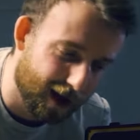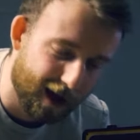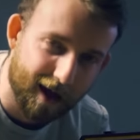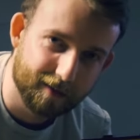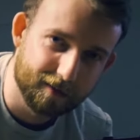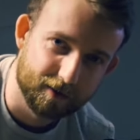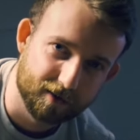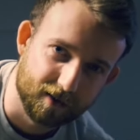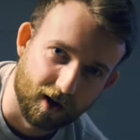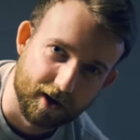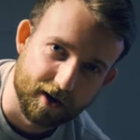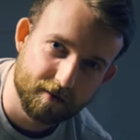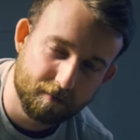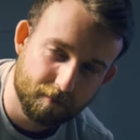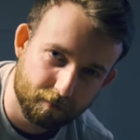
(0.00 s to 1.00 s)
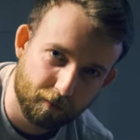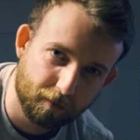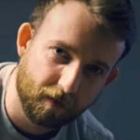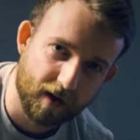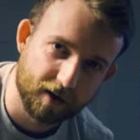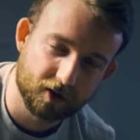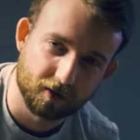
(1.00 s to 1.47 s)
at the site,
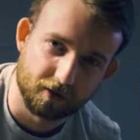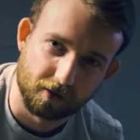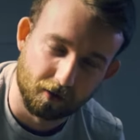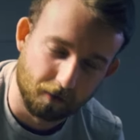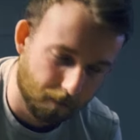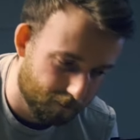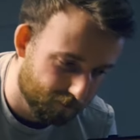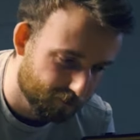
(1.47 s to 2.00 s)
professional.